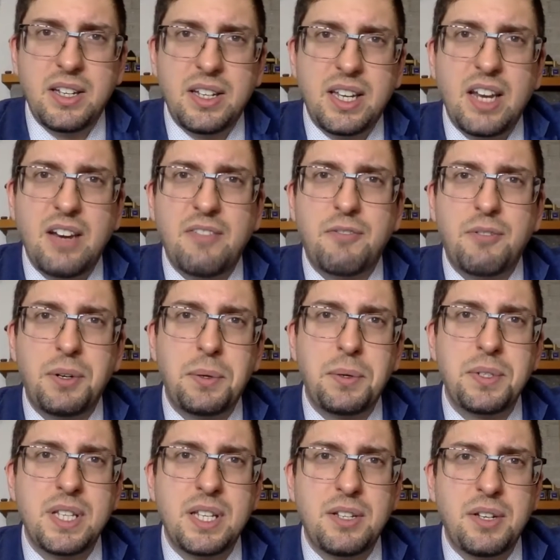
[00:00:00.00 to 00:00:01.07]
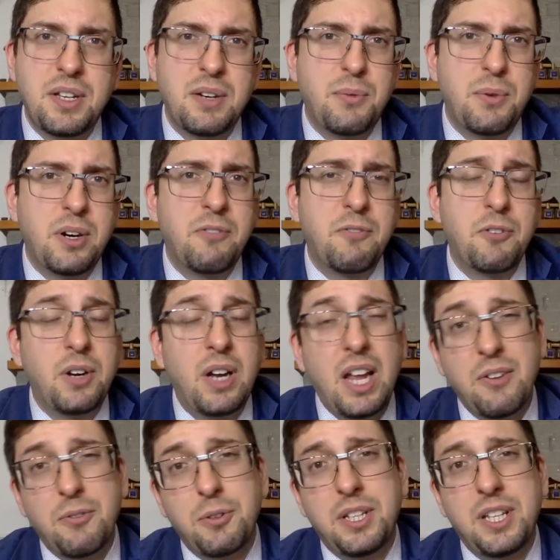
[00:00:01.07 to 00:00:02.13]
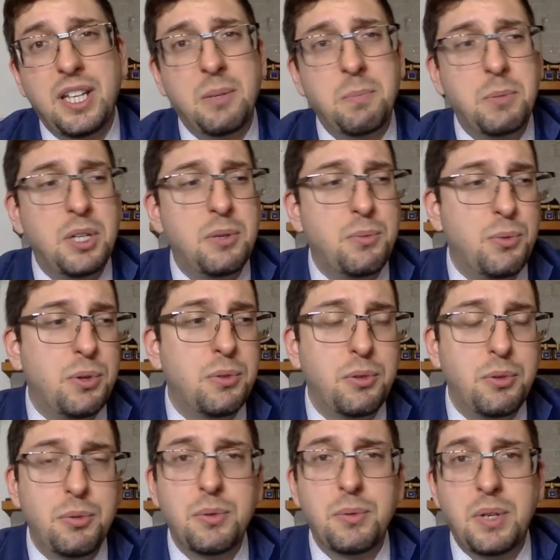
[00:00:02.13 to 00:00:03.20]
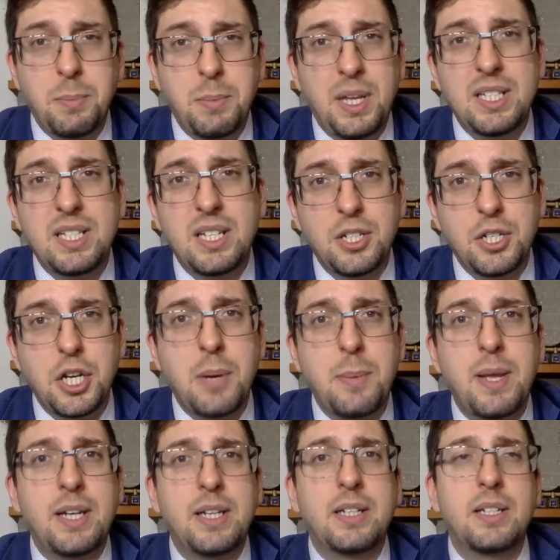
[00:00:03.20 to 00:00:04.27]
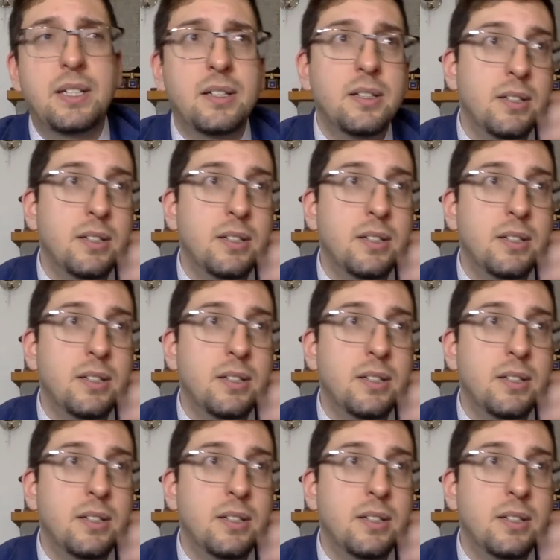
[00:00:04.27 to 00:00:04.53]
kind of fragrance that you can wear for everything but won't do an amazing job at it.